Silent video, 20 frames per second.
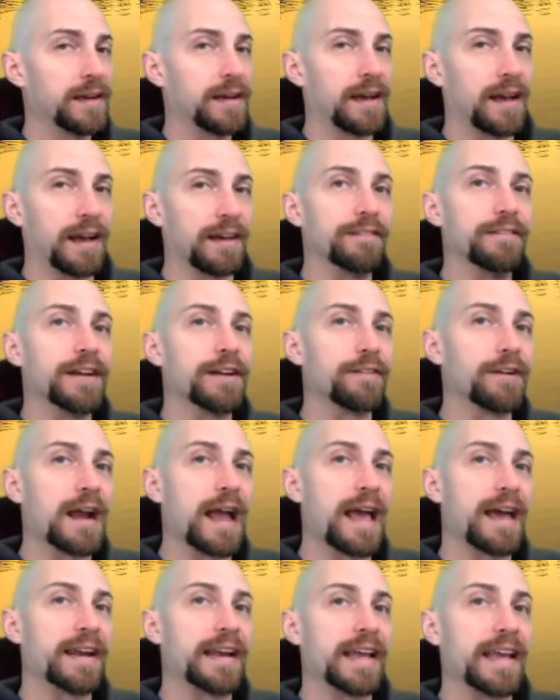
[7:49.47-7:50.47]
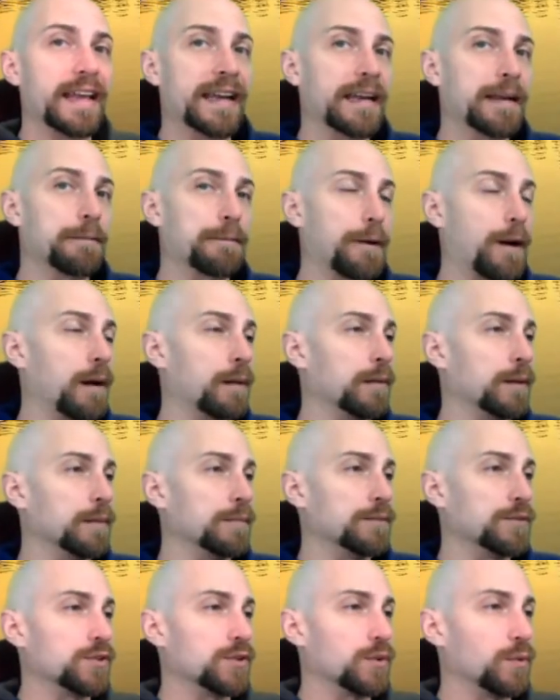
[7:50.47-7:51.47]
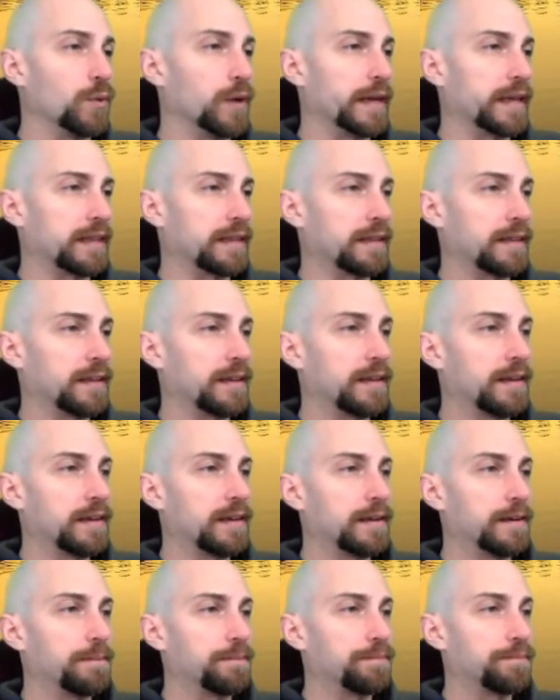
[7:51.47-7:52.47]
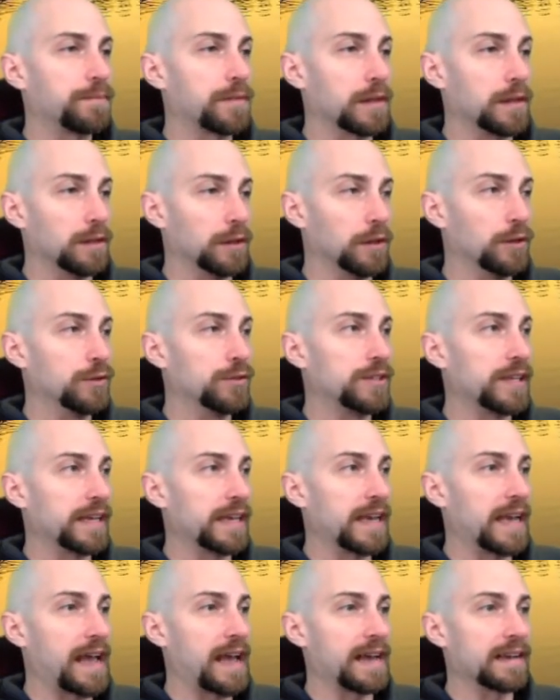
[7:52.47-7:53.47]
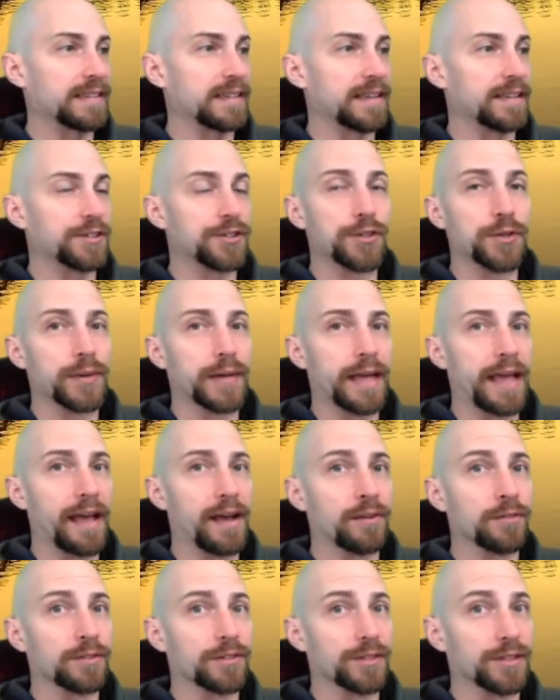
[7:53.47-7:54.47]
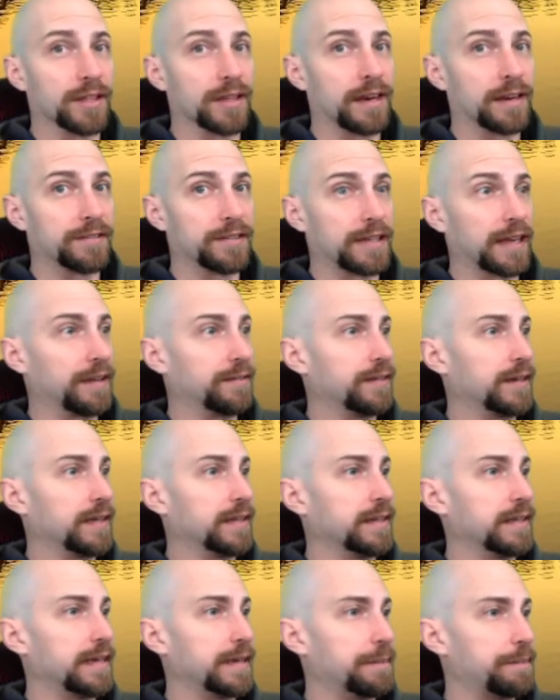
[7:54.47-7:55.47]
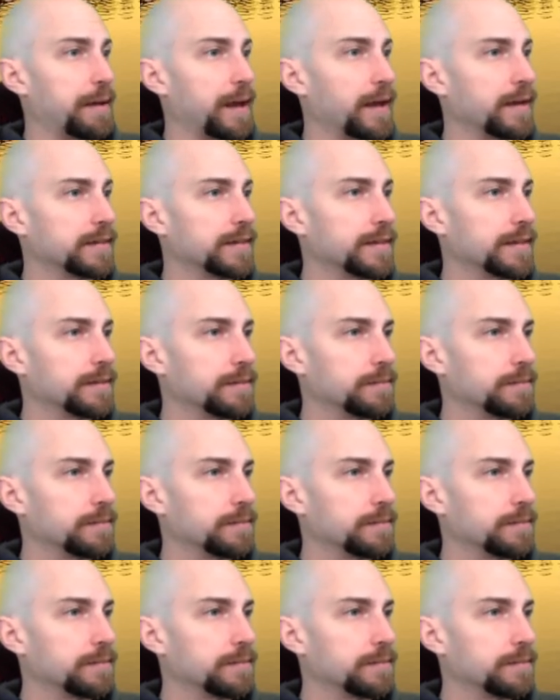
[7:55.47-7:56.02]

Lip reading: I've never had any problems with losing access to accounts that I've saved in KeePass.